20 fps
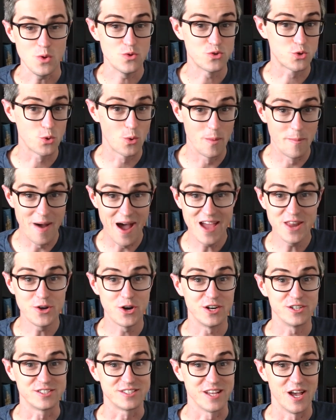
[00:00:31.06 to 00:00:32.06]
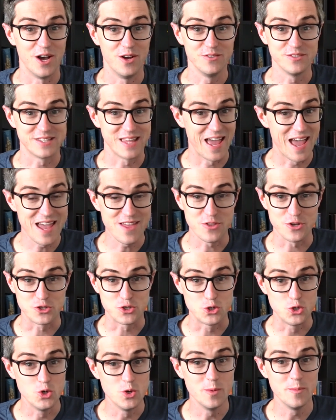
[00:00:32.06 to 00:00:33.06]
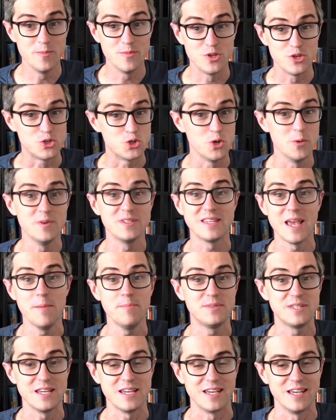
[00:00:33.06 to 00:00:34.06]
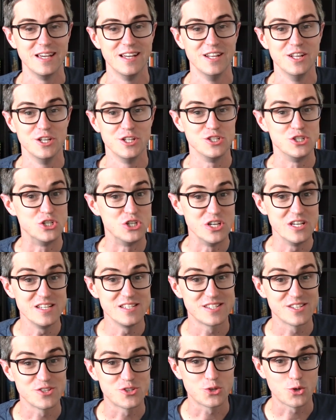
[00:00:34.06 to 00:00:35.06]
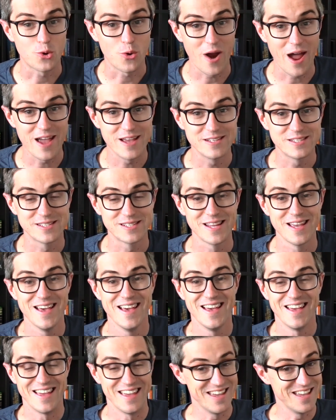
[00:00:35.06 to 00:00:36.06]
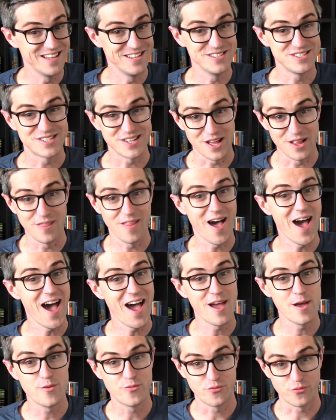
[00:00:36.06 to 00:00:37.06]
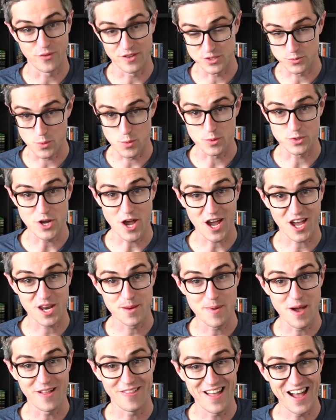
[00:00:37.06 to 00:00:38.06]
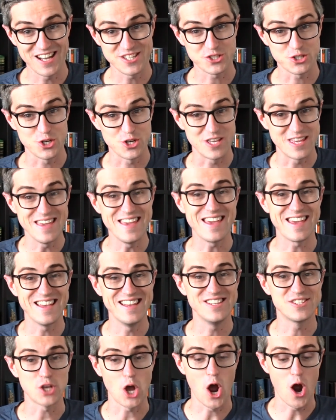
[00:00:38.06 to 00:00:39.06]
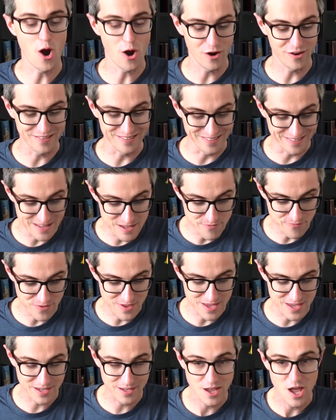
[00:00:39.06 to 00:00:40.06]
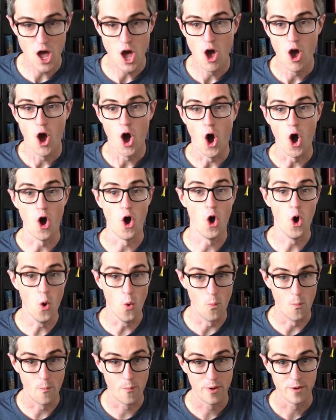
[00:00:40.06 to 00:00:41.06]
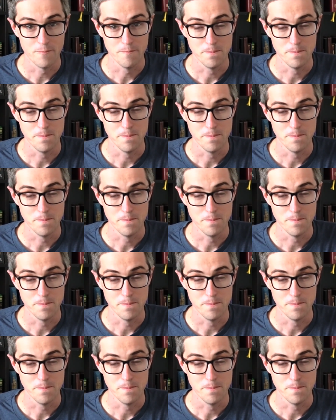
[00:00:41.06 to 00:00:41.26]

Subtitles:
to remind ourselves that, hey, the tomb is empty. Jesus Christ is alive, as we were talking about last year. He is our living hope.